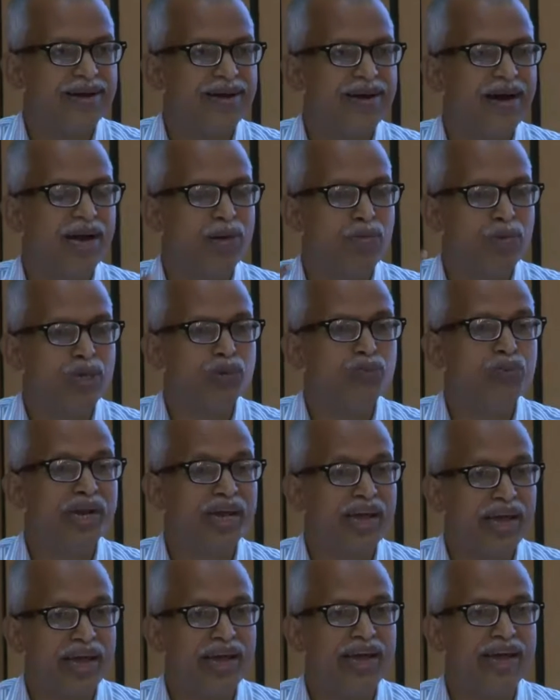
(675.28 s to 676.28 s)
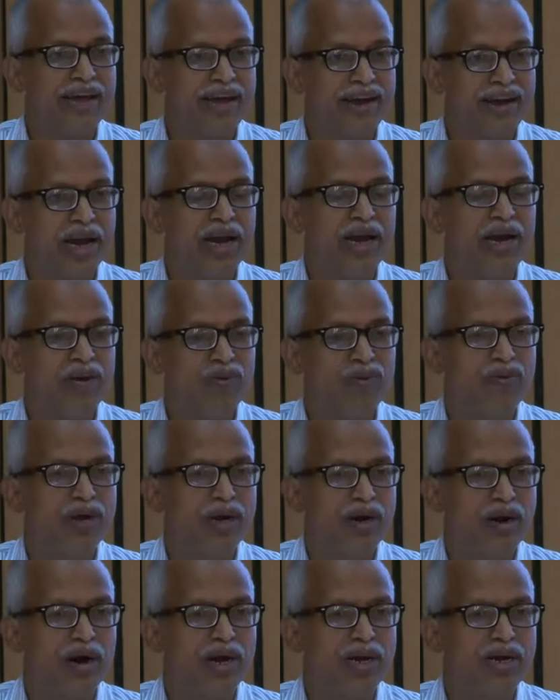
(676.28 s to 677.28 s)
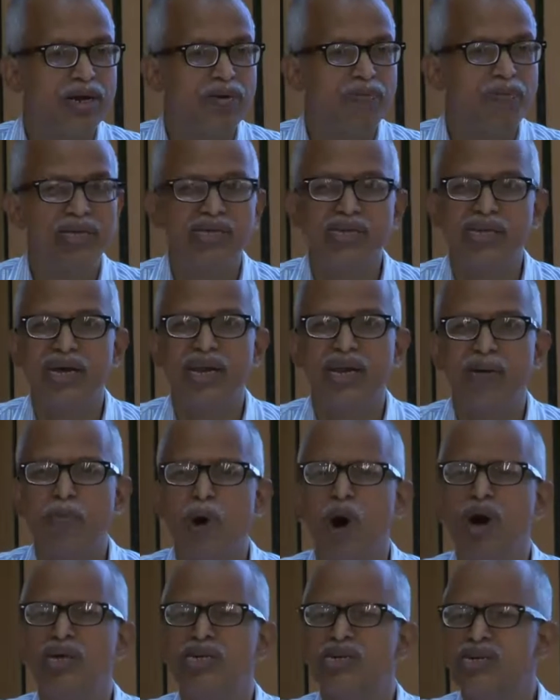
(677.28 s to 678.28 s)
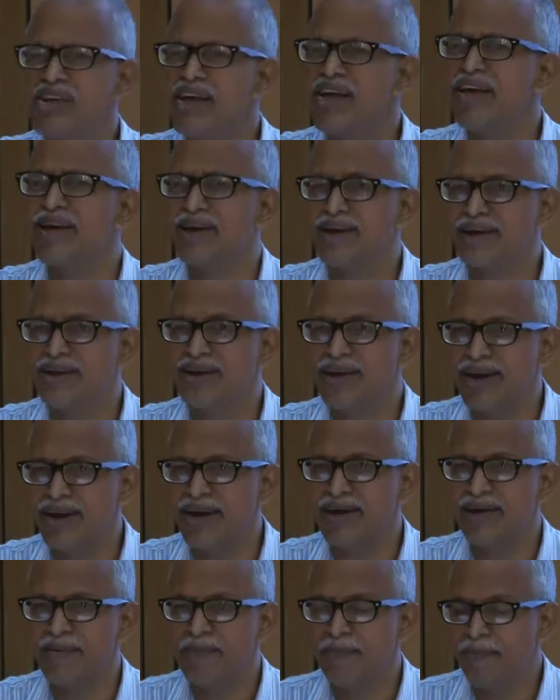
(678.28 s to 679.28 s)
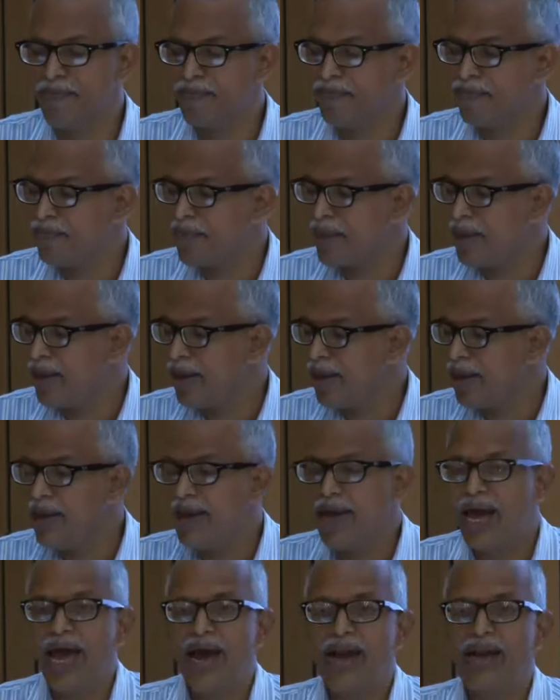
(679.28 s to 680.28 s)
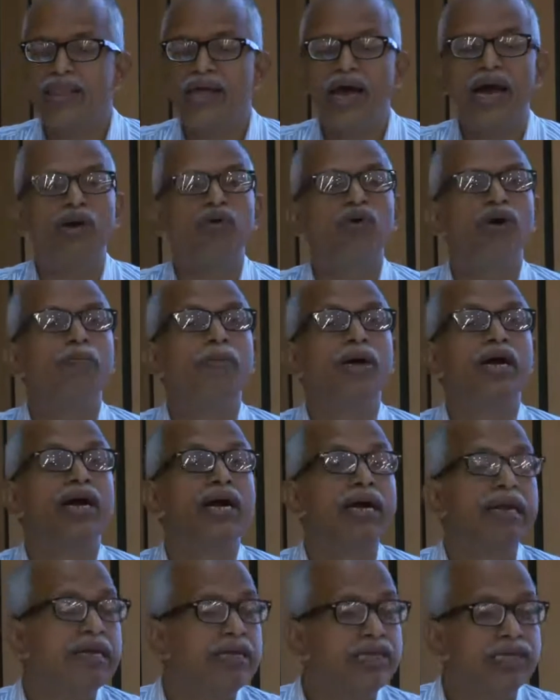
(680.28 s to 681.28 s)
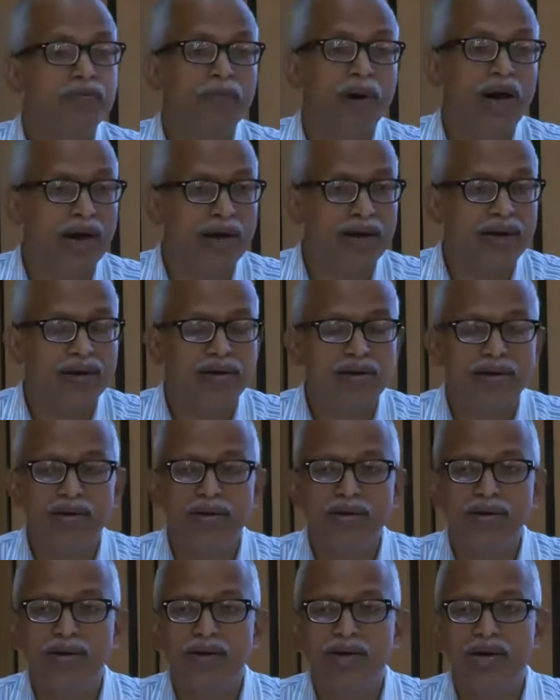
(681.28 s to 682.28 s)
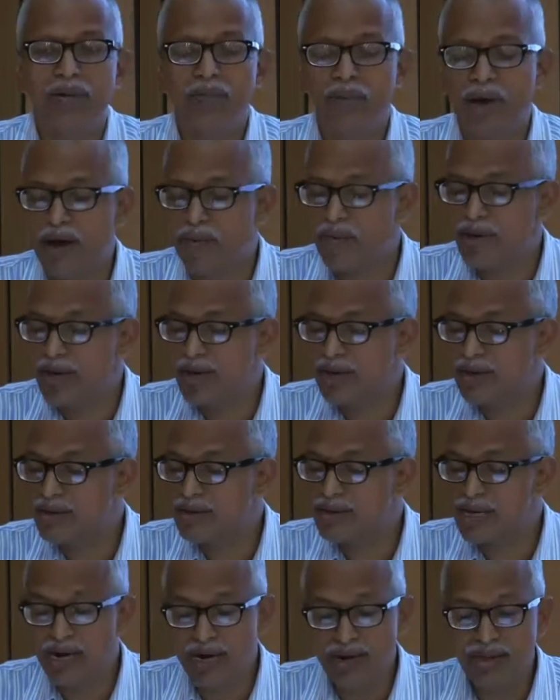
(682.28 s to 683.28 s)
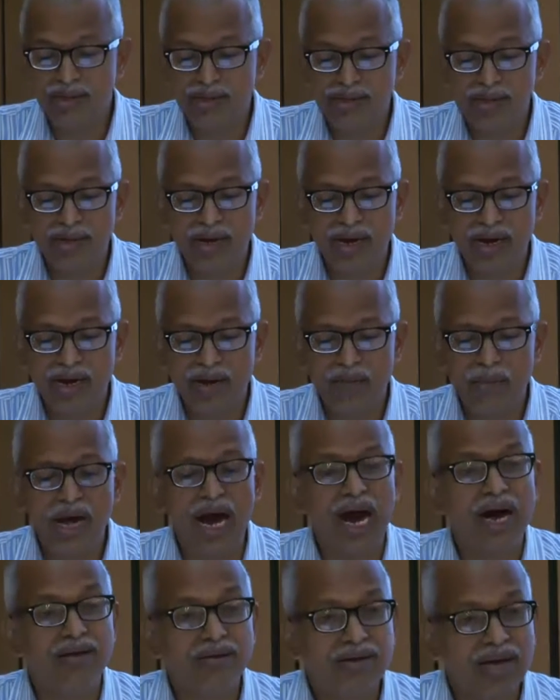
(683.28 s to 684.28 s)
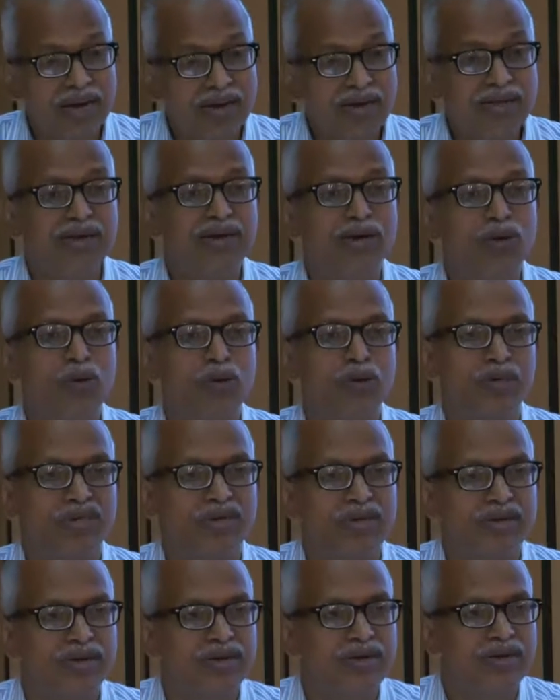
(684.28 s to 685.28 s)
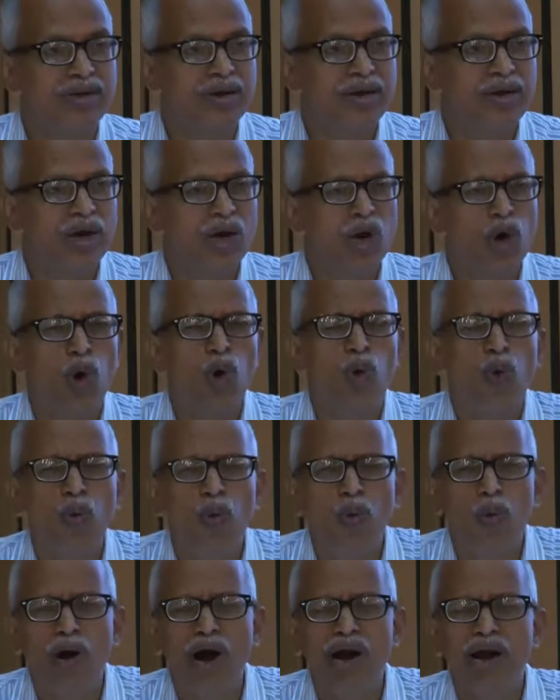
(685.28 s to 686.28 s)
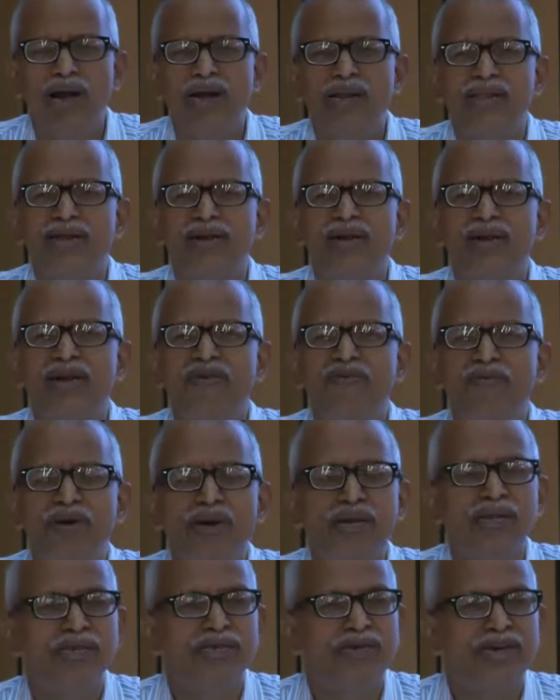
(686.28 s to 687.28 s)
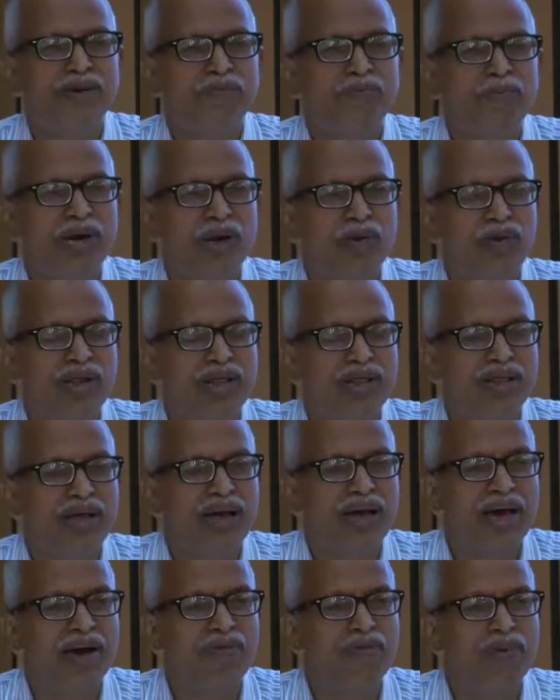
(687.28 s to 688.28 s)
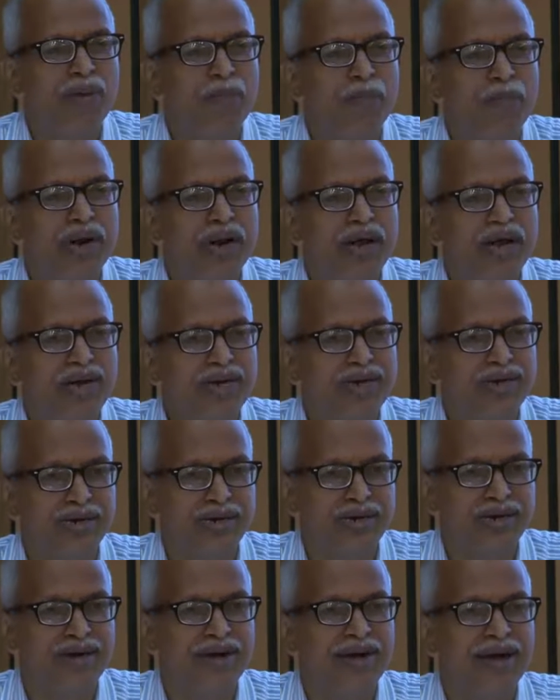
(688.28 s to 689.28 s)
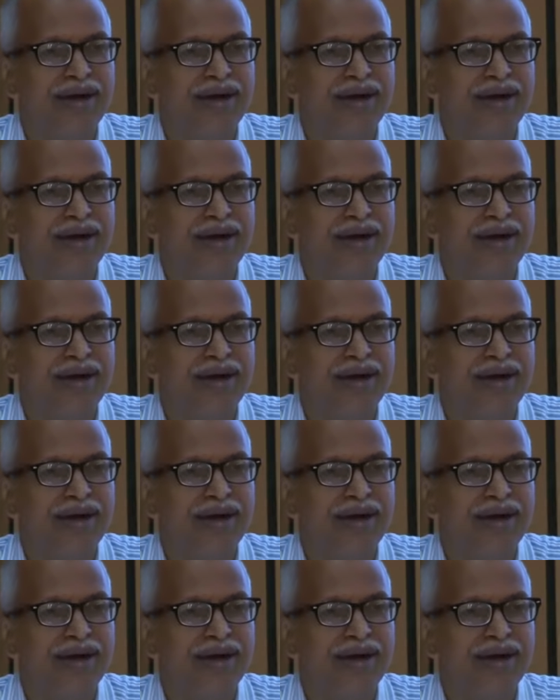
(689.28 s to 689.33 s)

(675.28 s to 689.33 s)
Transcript: atmospheric air and we call it basically moist air, right? And that will be condensed back. Having said this thing, let me ask another question what are the differences between the evaporation